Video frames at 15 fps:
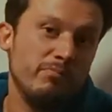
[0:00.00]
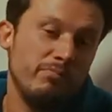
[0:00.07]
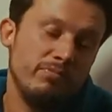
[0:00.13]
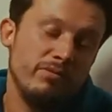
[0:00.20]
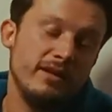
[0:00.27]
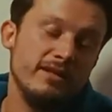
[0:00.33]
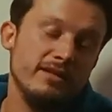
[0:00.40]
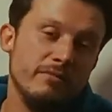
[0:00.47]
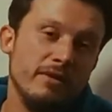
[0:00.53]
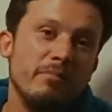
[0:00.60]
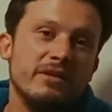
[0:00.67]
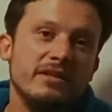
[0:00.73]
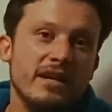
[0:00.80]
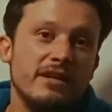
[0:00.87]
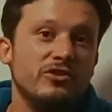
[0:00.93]
Play to my
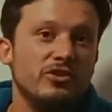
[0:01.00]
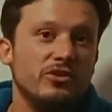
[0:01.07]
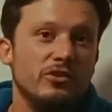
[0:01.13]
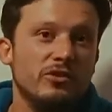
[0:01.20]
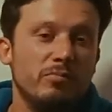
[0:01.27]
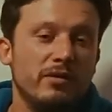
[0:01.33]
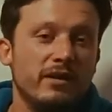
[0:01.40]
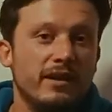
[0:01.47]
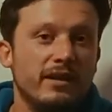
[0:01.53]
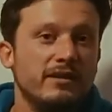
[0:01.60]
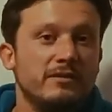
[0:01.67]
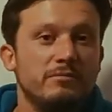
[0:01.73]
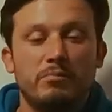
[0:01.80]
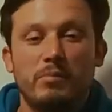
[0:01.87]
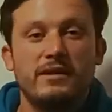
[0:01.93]
potential, play
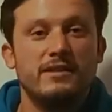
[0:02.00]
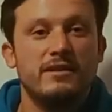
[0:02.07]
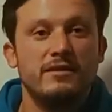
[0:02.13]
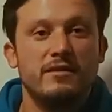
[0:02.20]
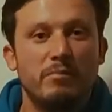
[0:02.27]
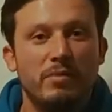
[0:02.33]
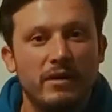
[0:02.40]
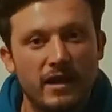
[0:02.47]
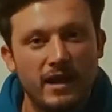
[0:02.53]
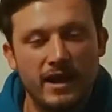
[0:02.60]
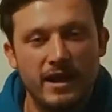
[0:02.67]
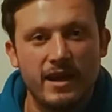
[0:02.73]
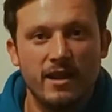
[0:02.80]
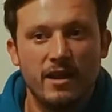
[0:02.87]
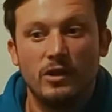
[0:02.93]
as best as
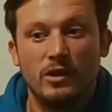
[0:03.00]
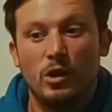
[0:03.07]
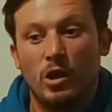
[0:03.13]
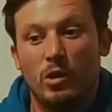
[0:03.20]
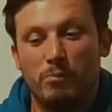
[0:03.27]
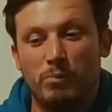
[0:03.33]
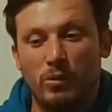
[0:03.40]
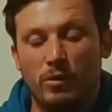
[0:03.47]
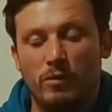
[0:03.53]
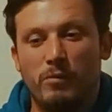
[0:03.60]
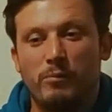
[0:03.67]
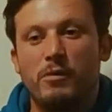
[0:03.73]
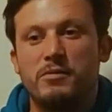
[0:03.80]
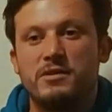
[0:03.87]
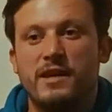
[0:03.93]
ability. But
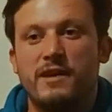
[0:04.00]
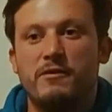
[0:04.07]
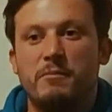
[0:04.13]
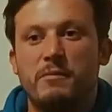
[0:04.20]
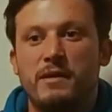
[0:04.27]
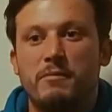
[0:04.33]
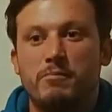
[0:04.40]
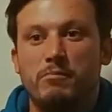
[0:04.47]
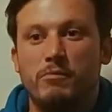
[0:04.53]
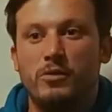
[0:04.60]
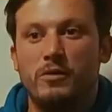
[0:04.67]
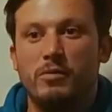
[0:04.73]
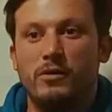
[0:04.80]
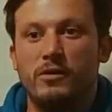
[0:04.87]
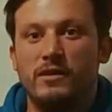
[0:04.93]
probably say for me, more
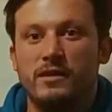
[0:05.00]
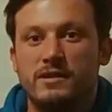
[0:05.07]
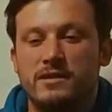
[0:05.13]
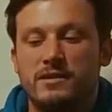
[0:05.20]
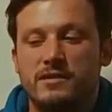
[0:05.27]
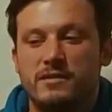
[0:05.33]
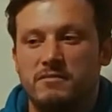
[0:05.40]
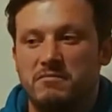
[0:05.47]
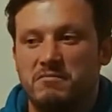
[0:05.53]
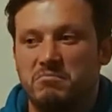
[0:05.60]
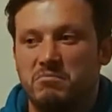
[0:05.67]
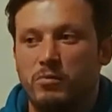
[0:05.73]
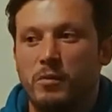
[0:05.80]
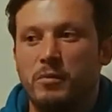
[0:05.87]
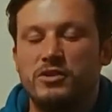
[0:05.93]
importantly, is
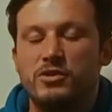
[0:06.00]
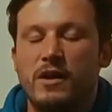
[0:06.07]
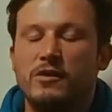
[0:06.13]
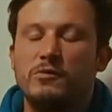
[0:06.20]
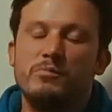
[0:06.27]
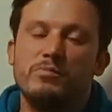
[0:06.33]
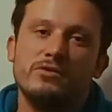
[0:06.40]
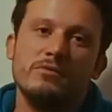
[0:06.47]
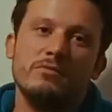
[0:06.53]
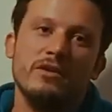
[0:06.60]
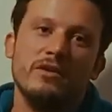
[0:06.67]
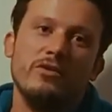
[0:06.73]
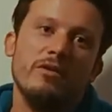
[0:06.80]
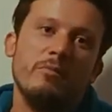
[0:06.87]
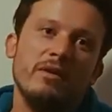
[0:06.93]
probably to help some of
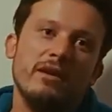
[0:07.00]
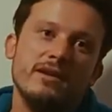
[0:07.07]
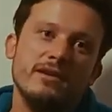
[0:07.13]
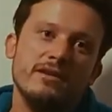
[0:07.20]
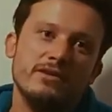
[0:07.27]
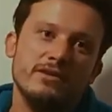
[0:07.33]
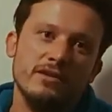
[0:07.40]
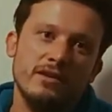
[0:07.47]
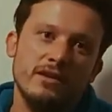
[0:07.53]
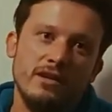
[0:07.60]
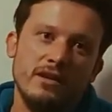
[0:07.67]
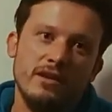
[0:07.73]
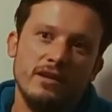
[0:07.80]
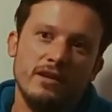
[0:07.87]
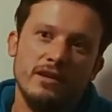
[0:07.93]
the other players.
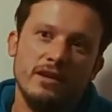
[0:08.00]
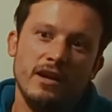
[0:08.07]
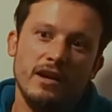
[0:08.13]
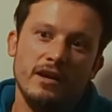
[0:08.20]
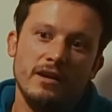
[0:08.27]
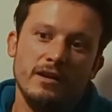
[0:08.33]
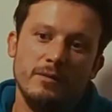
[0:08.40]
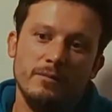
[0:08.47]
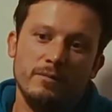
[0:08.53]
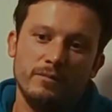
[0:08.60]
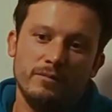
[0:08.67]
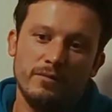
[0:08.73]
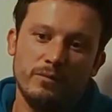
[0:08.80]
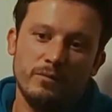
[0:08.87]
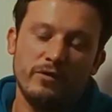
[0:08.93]

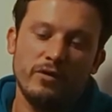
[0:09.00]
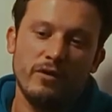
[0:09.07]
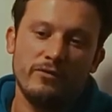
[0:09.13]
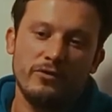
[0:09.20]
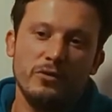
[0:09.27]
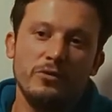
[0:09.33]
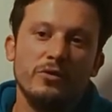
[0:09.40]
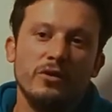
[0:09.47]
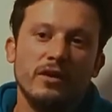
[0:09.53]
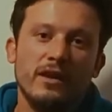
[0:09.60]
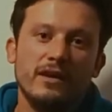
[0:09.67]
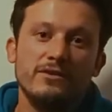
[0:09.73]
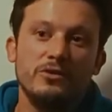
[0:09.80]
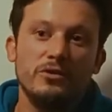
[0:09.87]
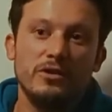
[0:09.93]
We've got a few younger
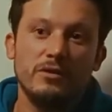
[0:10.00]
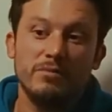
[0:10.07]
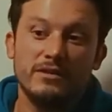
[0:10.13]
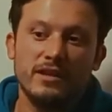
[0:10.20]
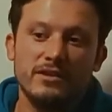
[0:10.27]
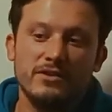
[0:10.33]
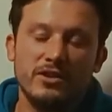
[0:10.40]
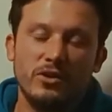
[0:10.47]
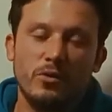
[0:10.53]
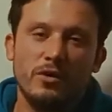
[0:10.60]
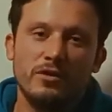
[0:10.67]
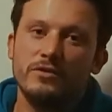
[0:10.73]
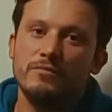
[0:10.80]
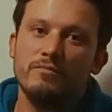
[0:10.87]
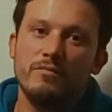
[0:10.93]
lads who can potentially go
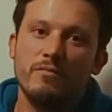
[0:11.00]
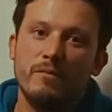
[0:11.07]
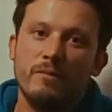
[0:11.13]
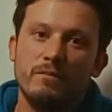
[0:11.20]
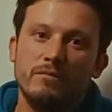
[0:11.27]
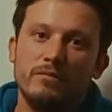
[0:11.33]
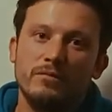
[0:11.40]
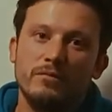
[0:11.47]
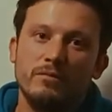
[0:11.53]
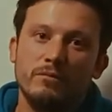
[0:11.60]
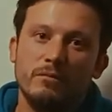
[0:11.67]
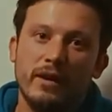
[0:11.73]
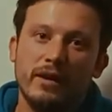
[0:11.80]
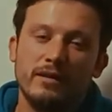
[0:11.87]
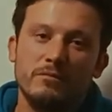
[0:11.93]
on and
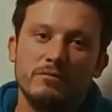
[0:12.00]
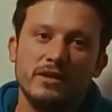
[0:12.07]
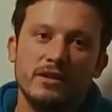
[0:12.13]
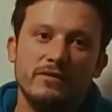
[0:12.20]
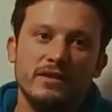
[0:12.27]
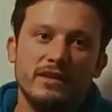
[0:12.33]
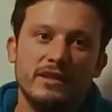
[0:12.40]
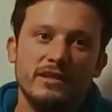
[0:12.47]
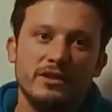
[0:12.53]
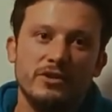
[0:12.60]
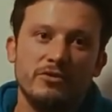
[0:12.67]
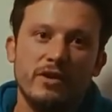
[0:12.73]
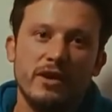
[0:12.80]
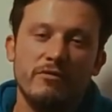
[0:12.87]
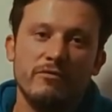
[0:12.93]
make themselves a decent
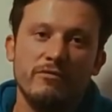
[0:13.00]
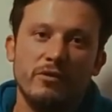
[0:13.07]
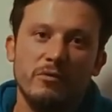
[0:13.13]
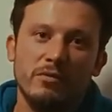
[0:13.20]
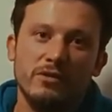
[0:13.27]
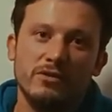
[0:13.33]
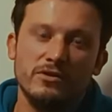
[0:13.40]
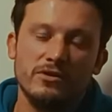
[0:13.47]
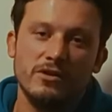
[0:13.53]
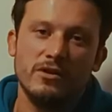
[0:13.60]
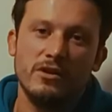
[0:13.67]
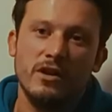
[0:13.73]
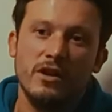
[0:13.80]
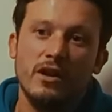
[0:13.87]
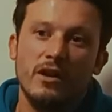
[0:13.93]
career in football. So
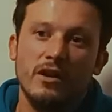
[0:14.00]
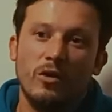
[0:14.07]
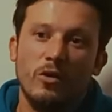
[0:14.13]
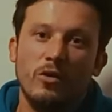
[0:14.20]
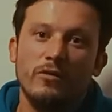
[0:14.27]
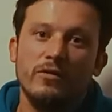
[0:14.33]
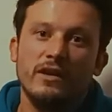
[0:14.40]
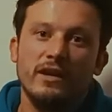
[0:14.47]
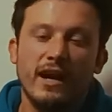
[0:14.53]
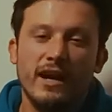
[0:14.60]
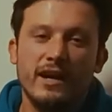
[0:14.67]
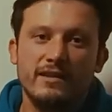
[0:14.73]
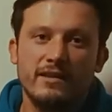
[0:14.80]
hopefully guide